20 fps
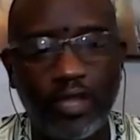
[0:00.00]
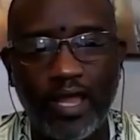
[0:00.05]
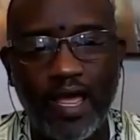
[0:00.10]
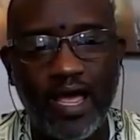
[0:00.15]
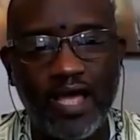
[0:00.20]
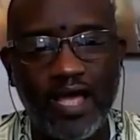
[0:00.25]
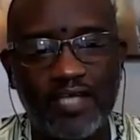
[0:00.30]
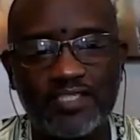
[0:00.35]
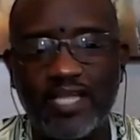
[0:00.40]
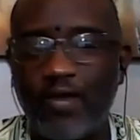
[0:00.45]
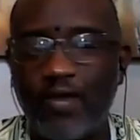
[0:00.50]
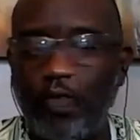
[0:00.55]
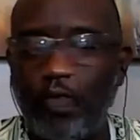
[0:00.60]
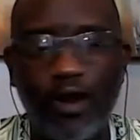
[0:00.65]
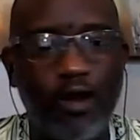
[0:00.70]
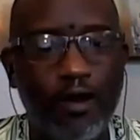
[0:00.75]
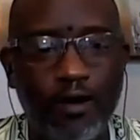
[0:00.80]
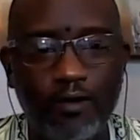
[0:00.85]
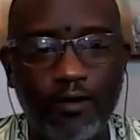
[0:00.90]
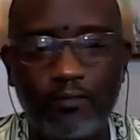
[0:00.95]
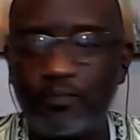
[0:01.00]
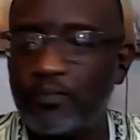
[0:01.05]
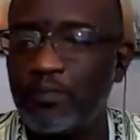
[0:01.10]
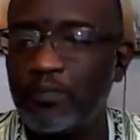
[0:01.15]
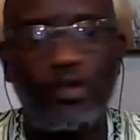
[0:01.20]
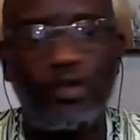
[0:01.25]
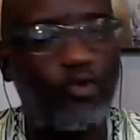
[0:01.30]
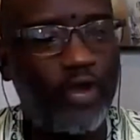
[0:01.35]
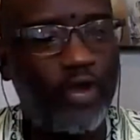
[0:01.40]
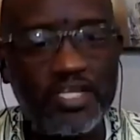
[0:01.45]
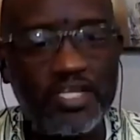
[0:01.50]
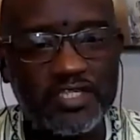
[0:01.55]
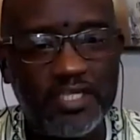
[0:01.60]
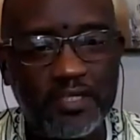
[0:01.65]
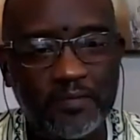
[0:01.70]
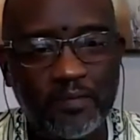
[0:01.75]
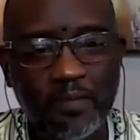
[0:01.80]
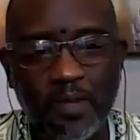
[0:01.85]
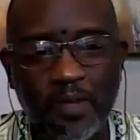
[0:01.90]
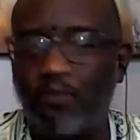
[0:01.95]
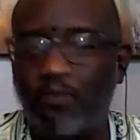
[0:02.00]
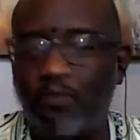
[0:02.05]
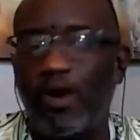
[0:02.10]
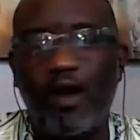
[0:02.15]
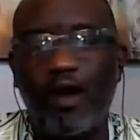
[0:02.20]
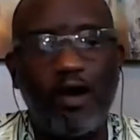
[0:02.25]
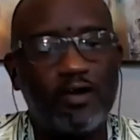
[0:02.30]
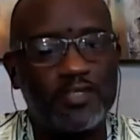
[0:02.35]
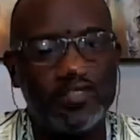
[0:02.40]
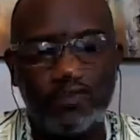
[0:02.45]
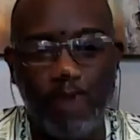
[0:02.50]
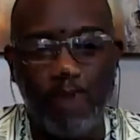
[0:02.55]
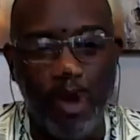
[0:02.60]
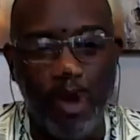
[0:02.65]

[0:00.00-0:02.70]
like this with one another, we realize that we're all